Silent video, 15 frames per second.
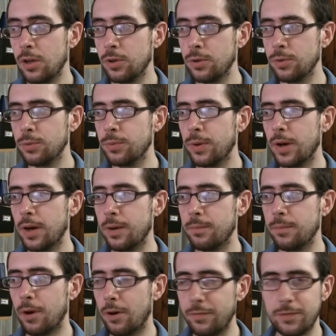who
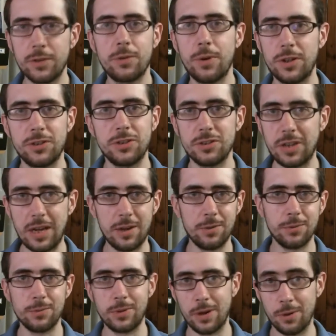often questions
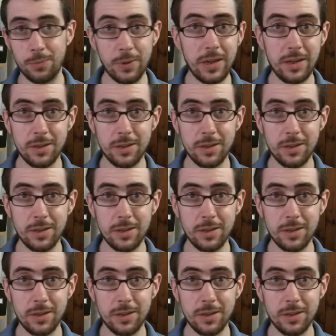how we